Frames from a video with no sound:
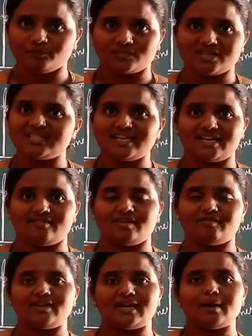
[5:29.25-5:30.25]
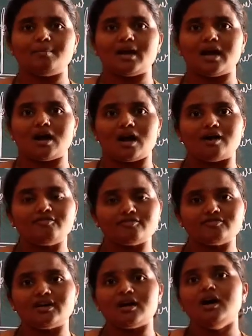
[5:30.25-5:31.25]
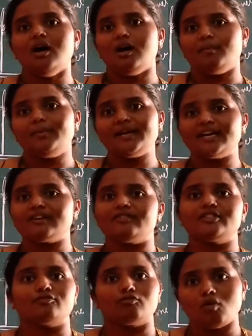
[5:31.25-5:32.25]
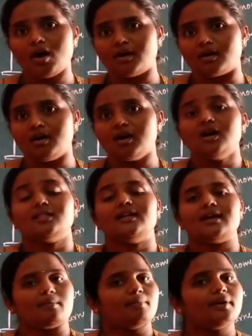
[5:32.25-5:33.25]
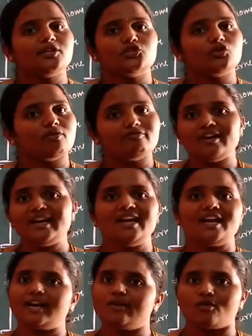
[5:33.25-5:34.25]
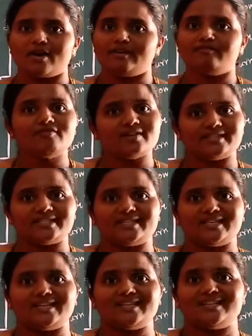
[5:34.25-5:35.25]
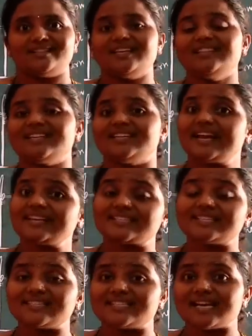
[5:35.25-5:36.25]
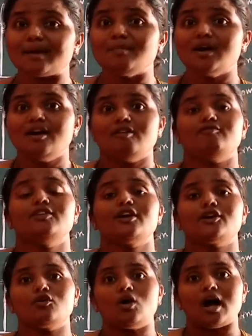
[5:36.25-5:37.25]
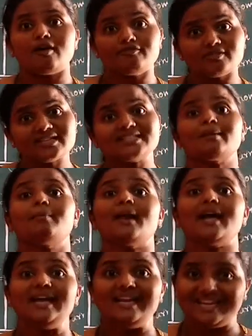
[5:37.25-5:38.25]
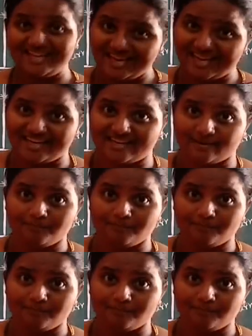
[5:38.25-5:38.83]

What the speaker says: Isn't it? When we kept half of the beaker with water, the temperature of it recorded first. In the next step, we are after supplying heat,